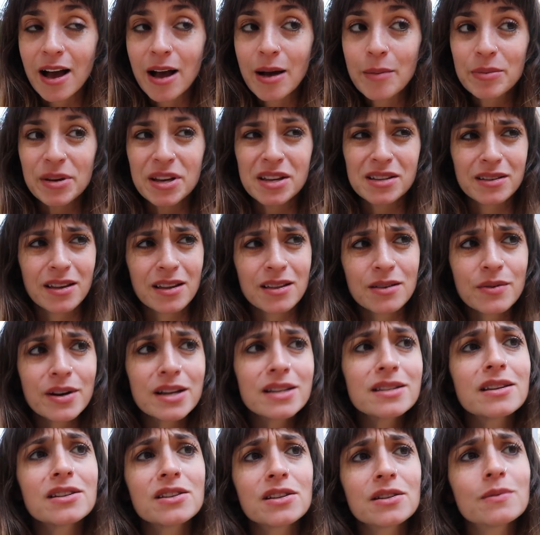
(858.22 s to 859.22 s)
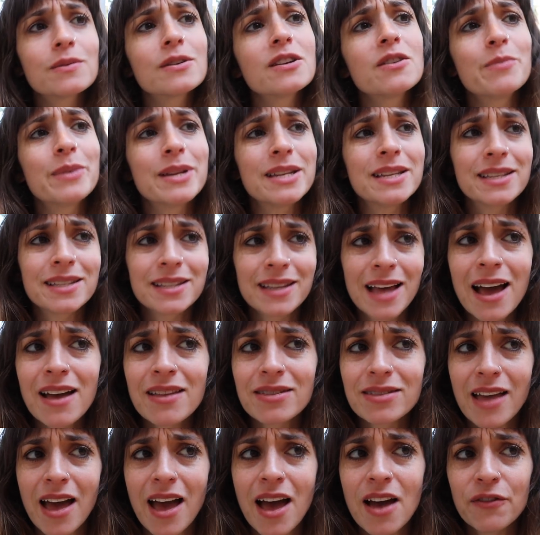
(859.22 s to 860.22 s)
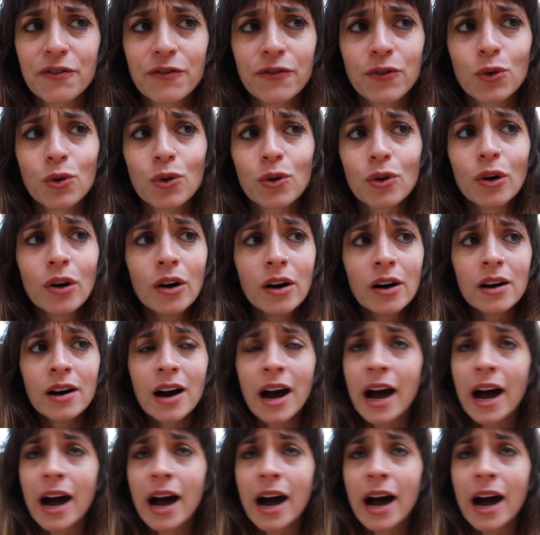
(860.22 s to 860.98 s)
Because otherwise it just would have been sat there for,